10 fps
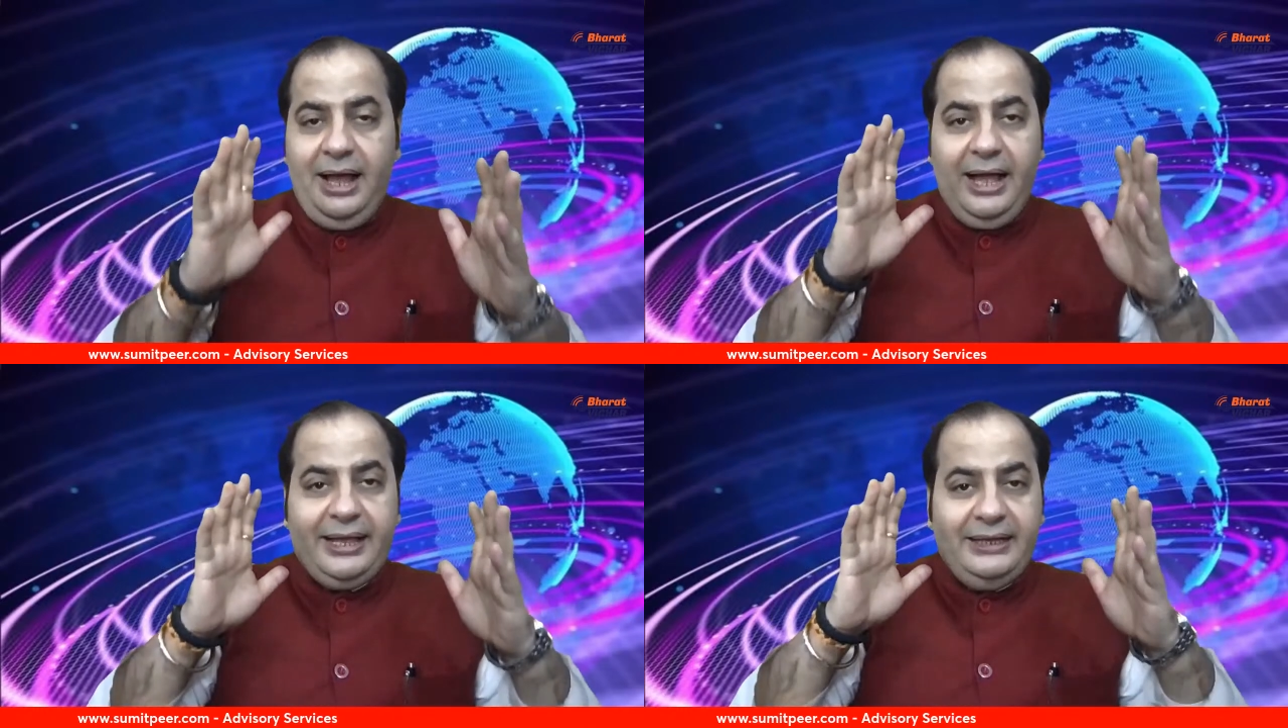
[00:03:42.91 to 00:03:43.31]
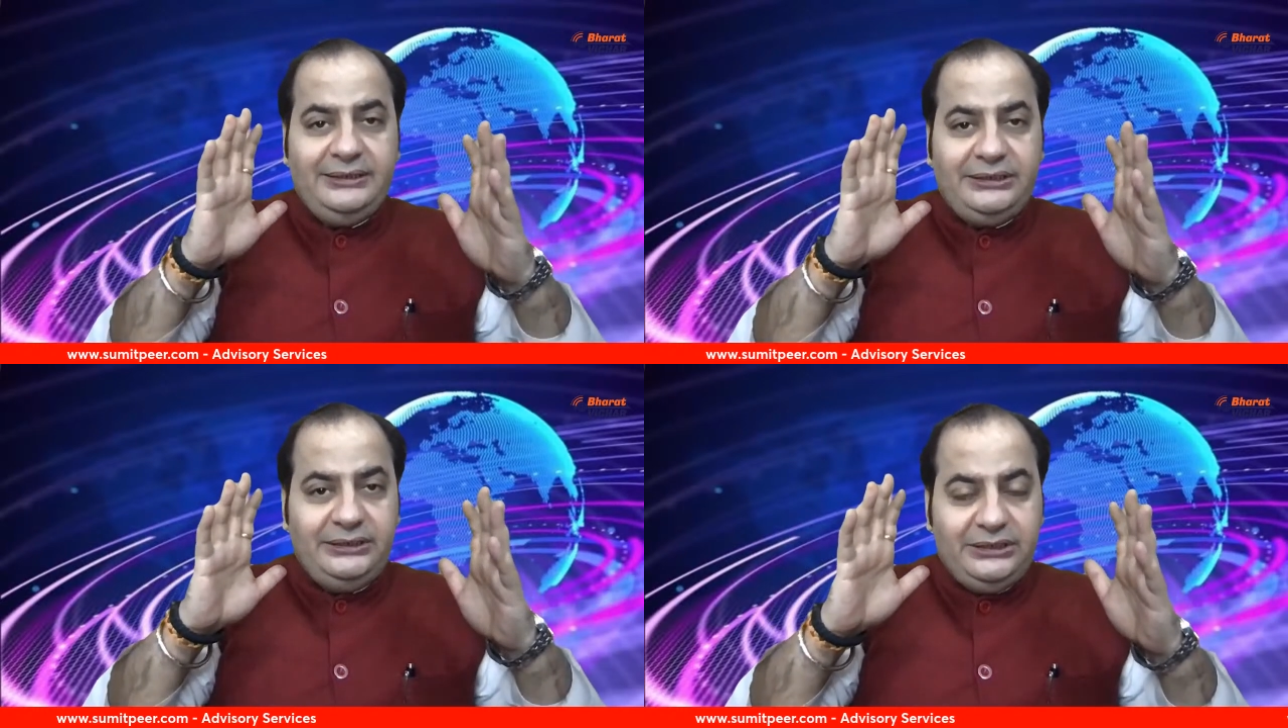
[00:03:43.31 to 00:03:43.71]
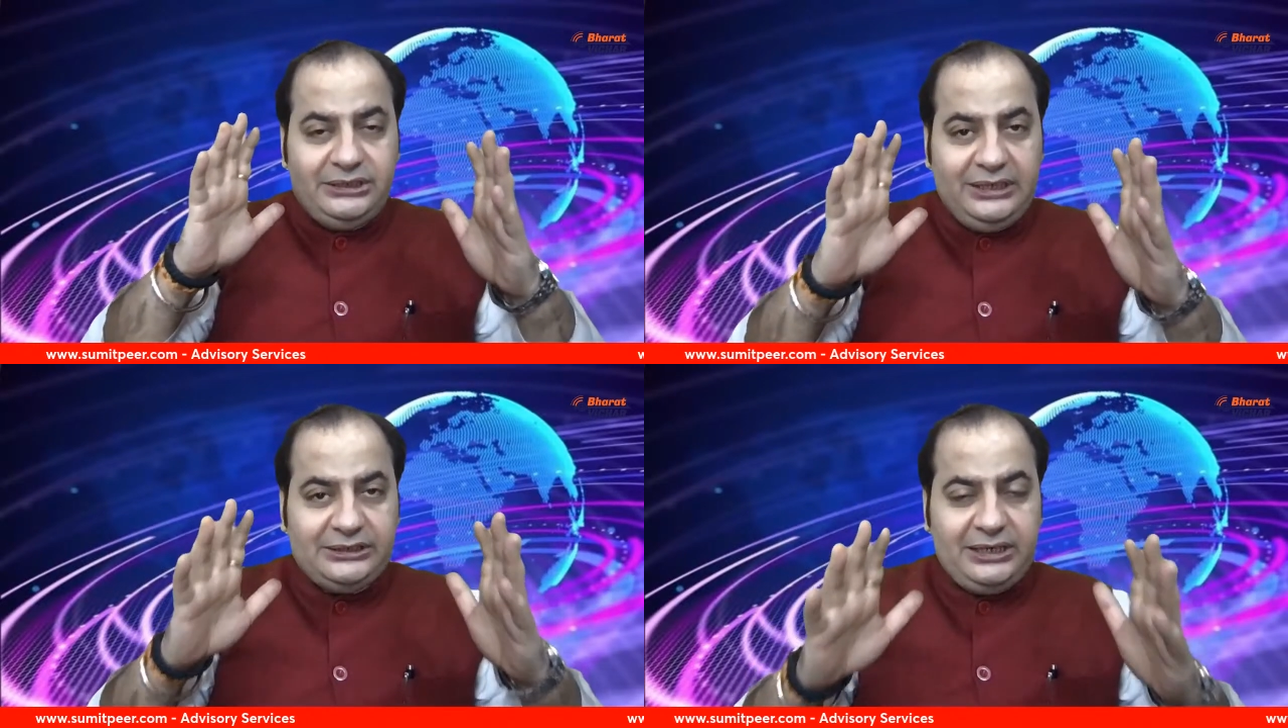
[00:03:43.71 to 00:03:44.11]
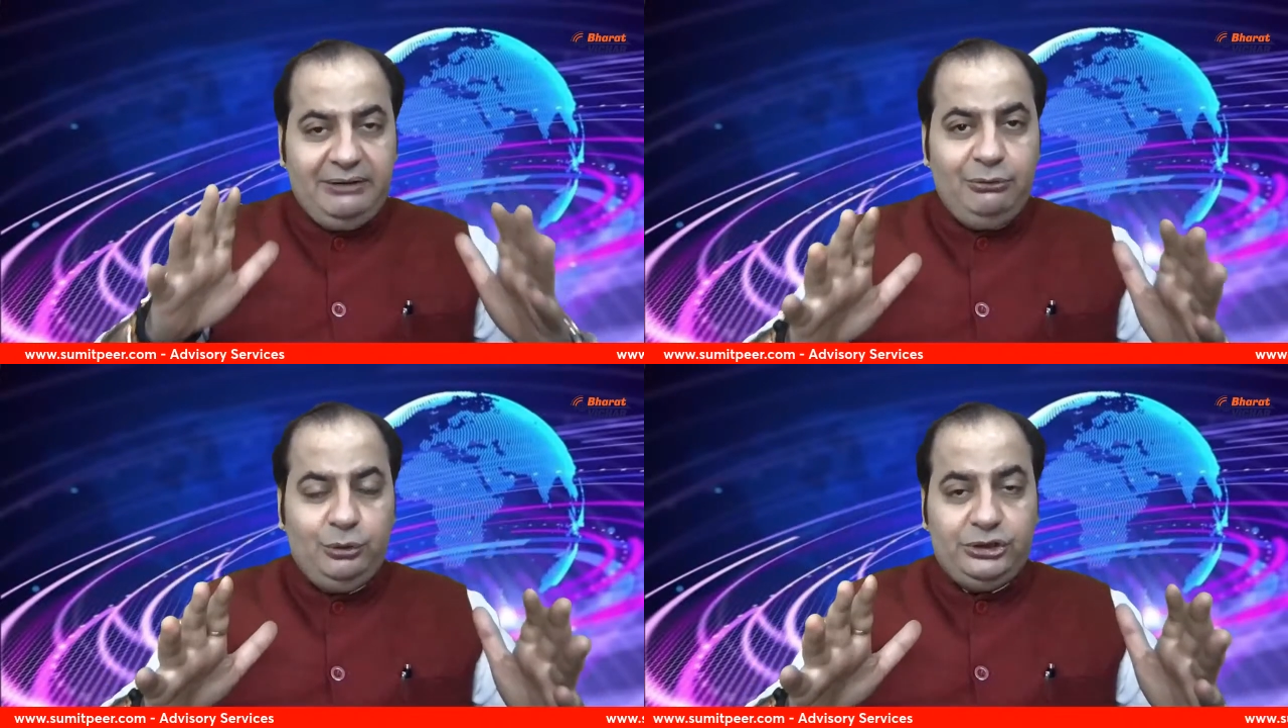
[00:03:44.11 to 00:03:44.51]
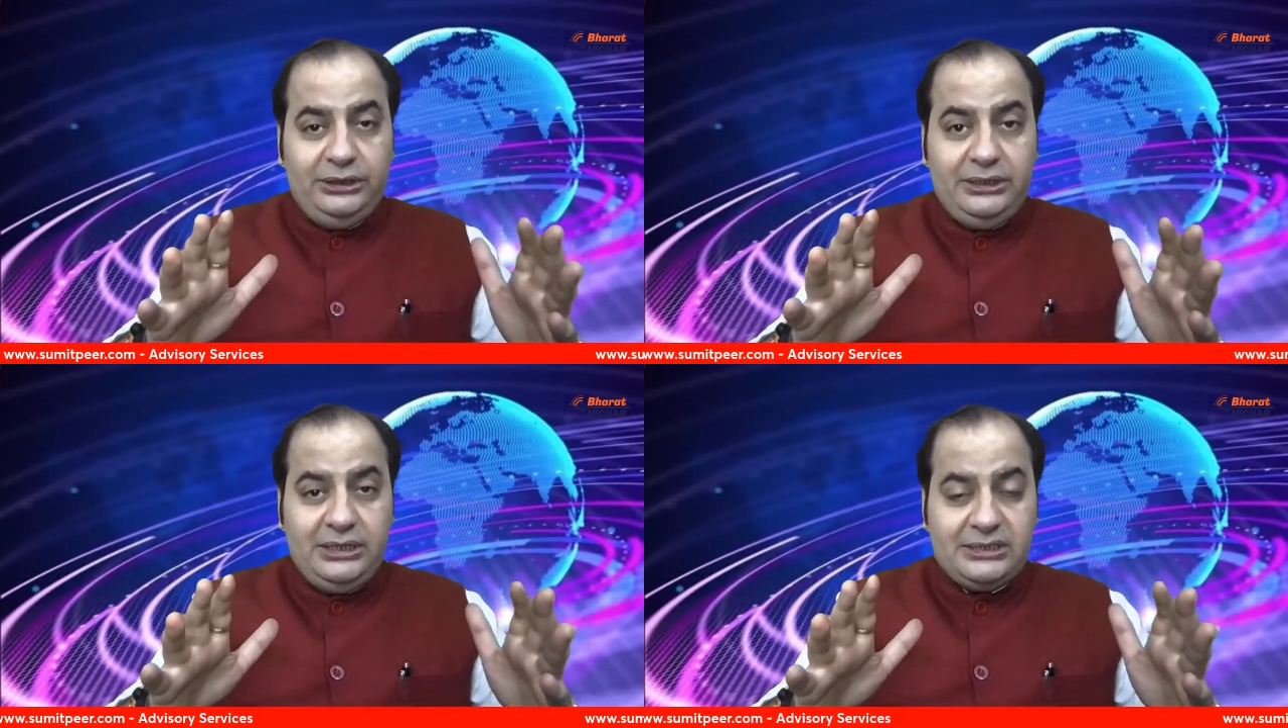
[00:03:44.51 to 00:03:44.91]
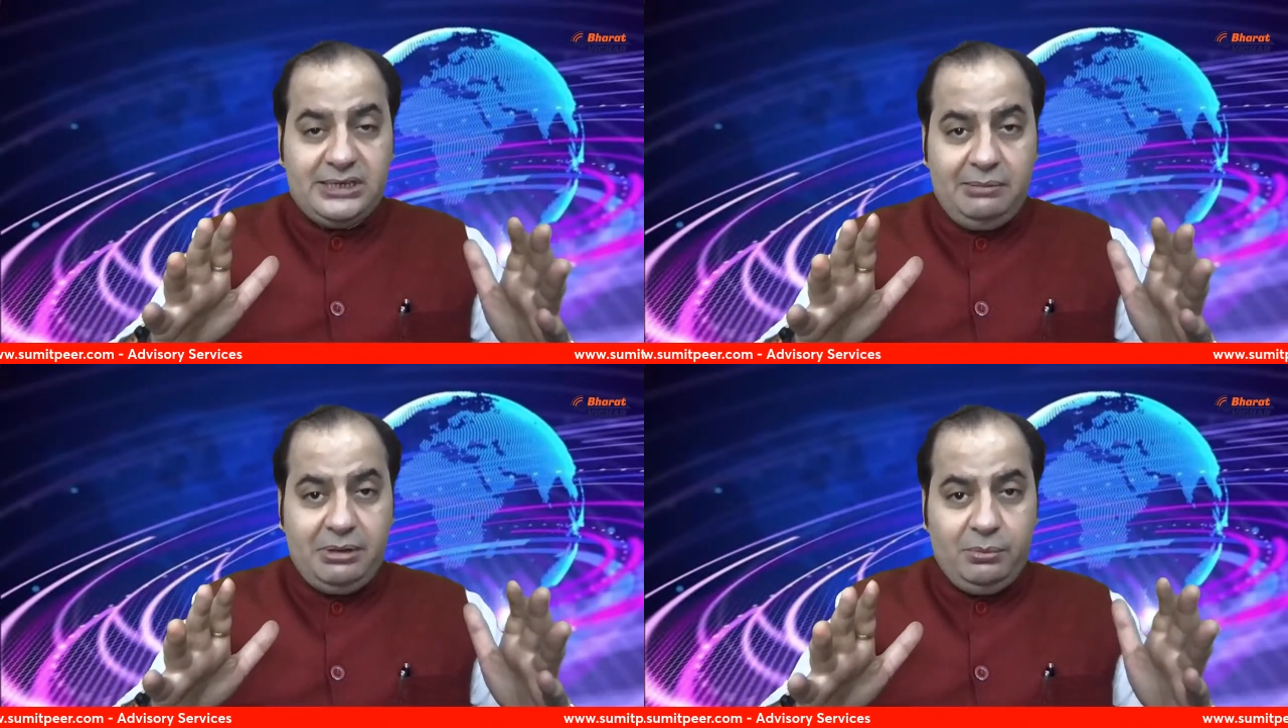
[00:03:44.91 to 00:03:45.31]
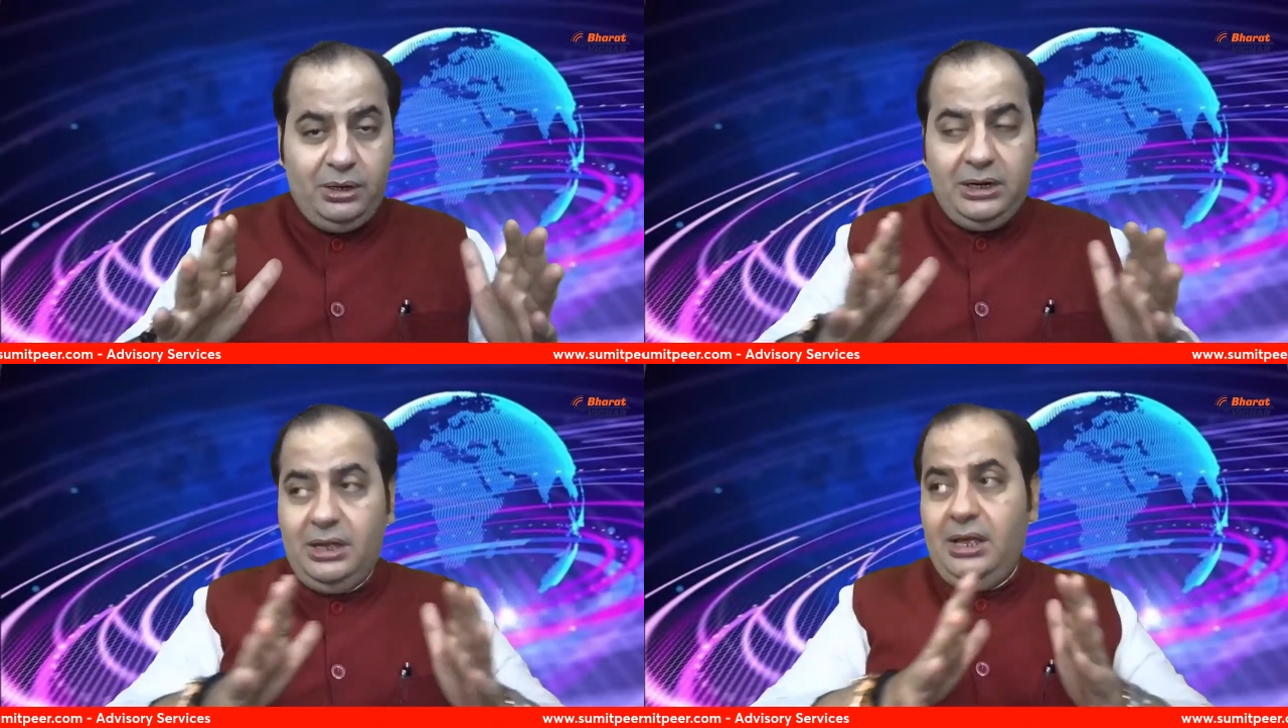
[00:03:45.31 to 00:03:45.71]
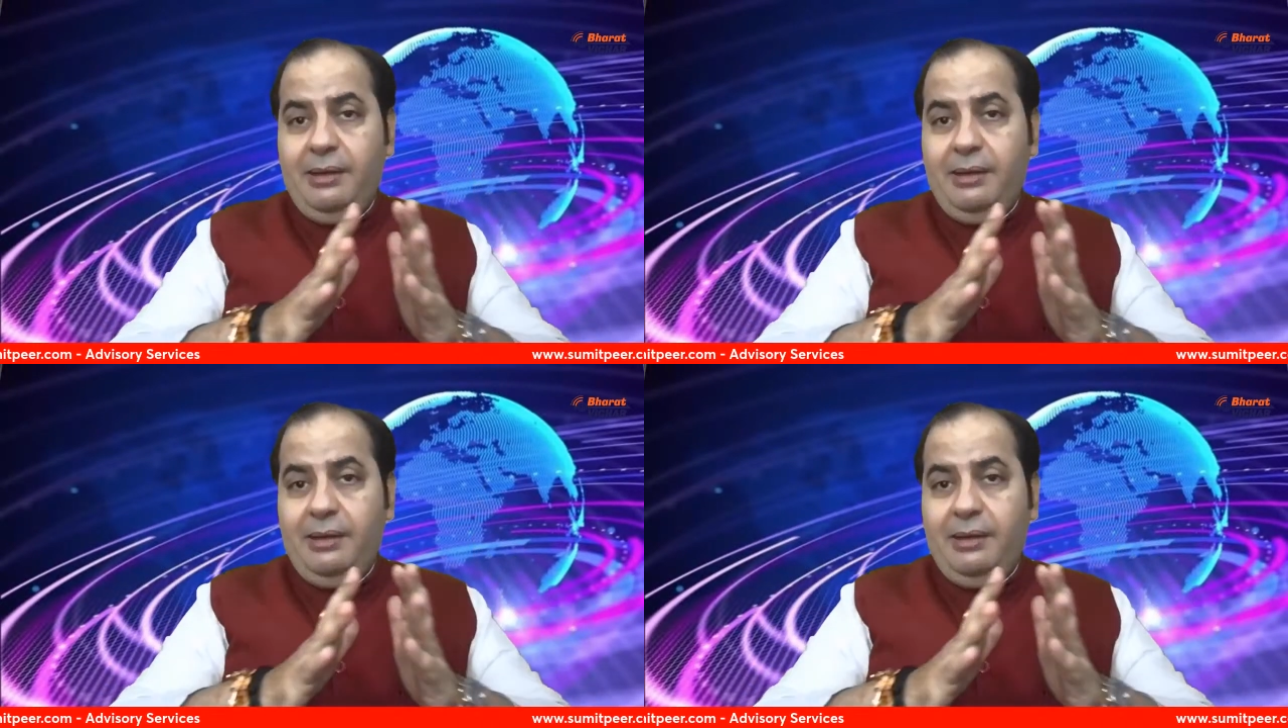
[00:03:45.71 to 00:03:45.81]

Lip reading: I can see this as a revolution in the Islamic world,